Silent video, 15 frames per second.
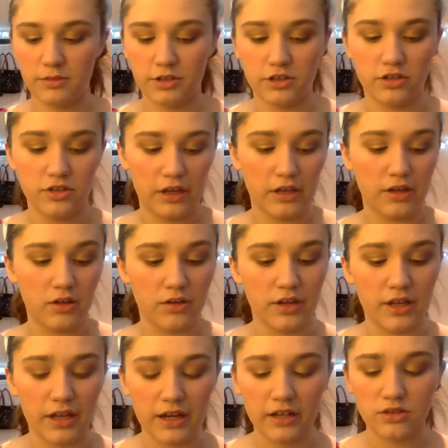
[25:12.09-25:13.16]
make sure that you don't
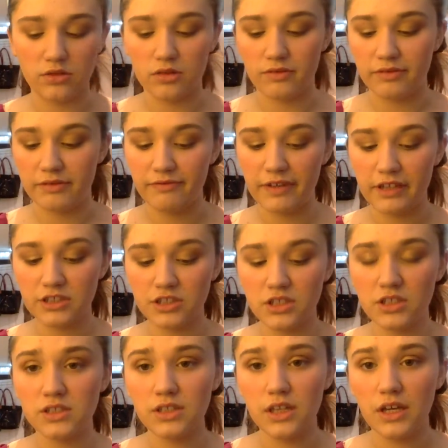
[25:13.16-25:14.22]
get any sort of
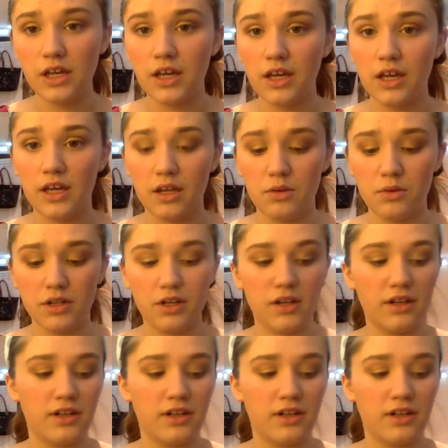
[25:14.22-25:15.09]
infections and whatnot.